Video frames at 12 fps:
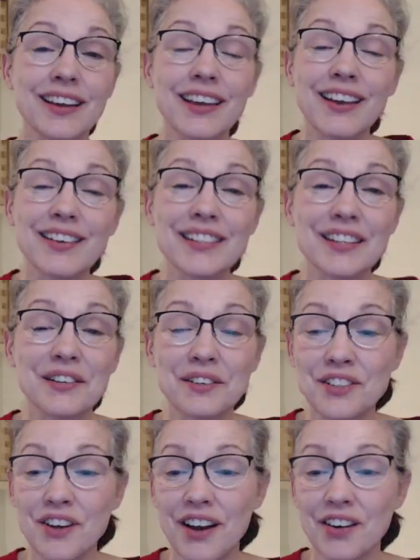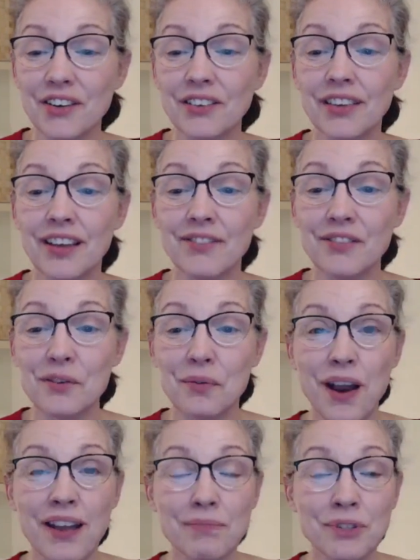that Kelsey, her daughter, loved
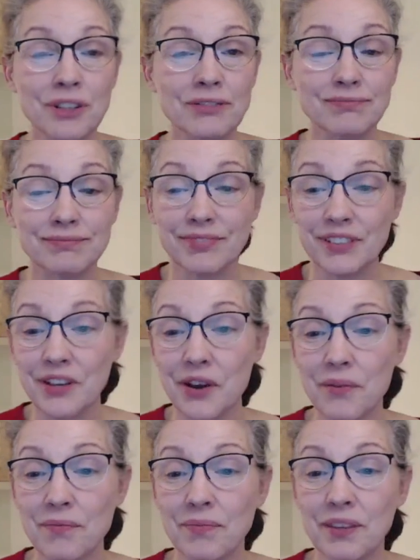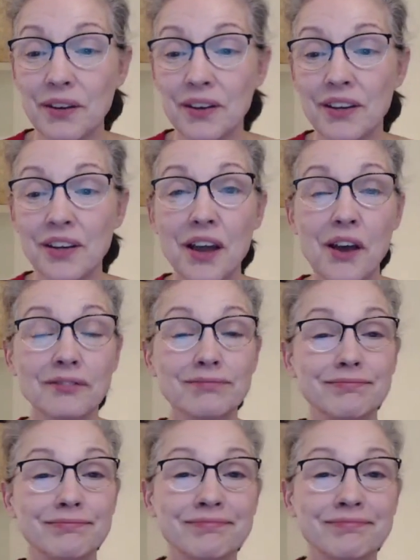the raptor. So there you go.